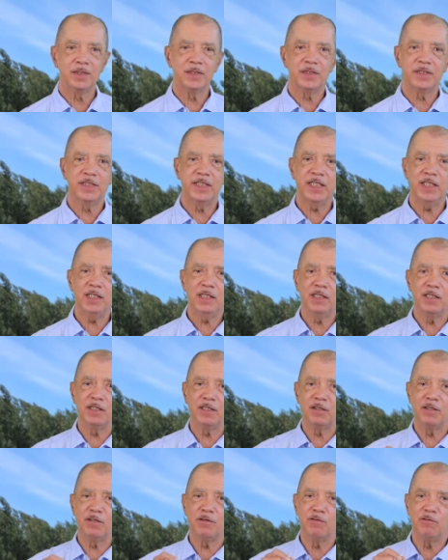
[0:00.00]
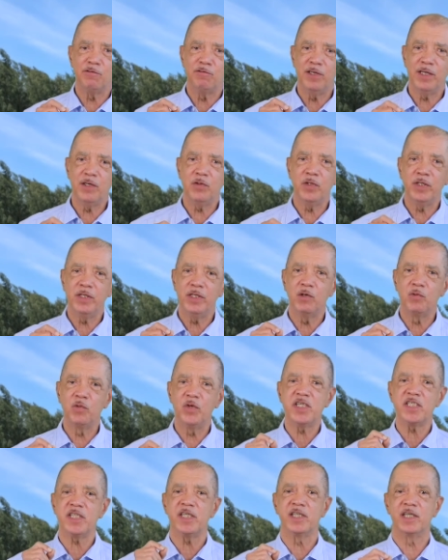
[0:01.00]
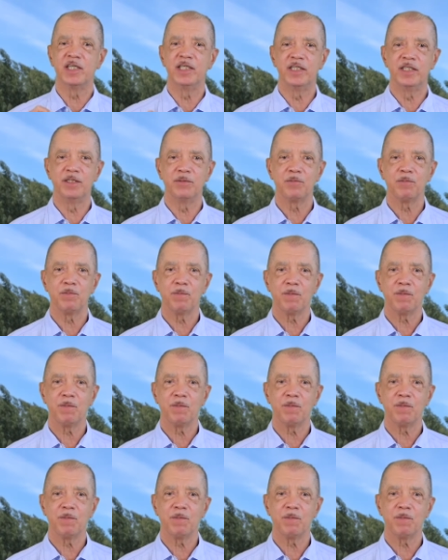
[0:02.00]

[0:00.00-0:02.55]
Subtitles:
Till very recently,